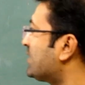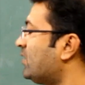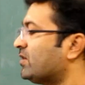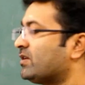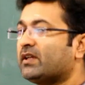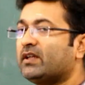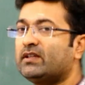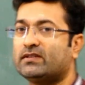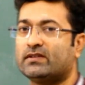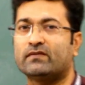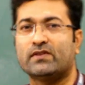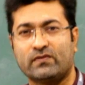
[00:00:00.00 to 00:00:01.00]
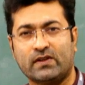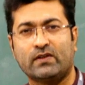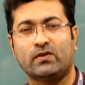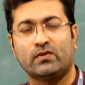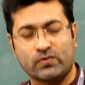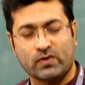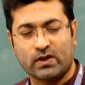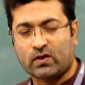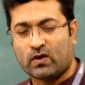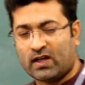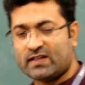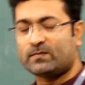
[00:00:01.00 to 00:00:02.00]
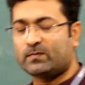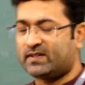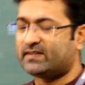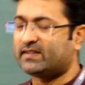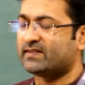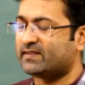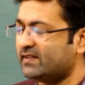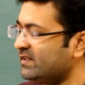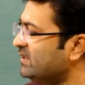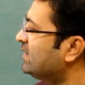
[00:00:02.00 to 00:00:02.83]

concrete, which we usually call as PCC.